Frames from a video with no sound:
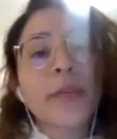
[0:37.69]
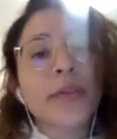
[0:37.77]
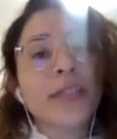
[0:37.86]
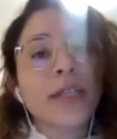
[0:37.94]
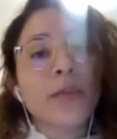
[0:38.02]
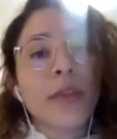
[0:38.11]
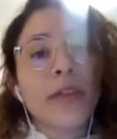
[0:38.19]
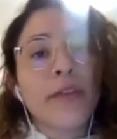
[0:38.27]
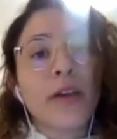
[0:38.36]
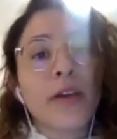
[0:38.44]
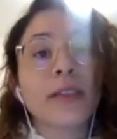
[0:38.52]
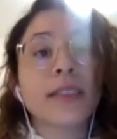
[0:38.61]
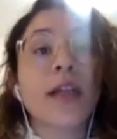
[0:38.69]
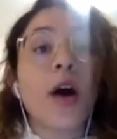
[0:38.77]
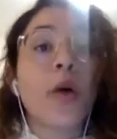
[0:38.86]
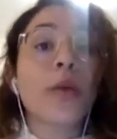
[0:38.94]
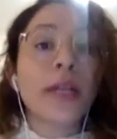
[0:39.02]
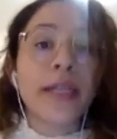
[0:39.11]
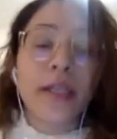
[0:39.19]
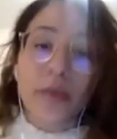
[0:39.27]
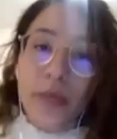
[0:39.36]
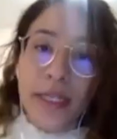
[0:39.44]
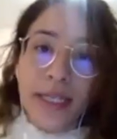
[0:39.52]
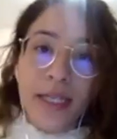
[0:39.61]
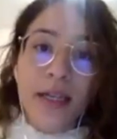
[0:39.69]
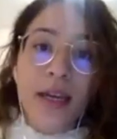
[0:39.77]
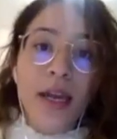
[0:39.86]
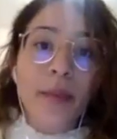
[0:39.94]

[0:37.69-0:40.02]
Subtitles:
present with difficulties not only in reading,